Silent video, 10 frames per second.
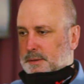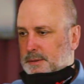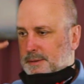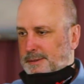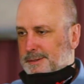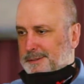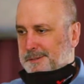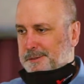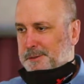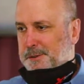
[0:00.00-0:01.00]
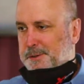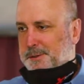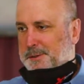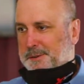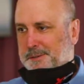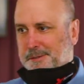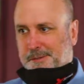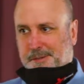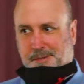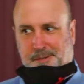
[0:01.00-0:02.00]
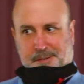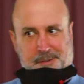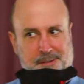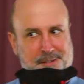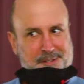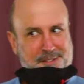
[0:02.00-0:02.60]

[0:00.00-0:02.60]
Nobody speaks.